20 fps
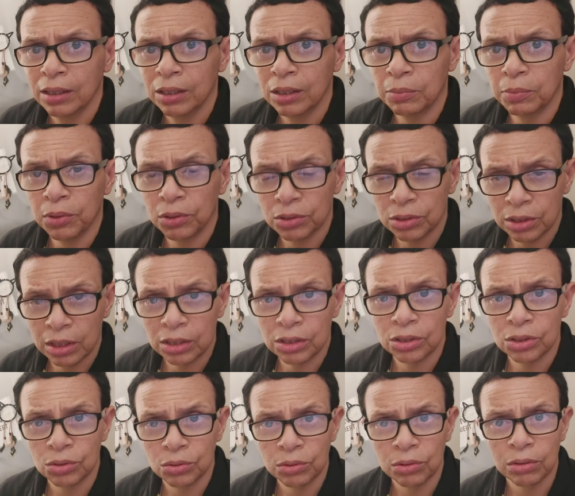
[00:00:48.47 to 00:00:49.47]
The person
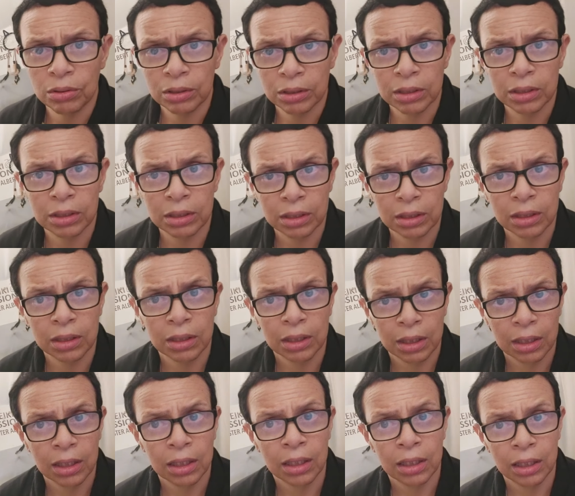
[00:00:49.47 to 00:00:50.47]
that's doing all this
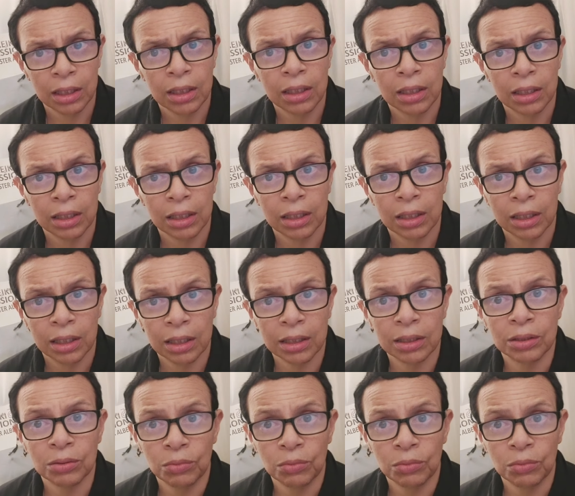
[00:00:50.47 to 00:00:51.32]
is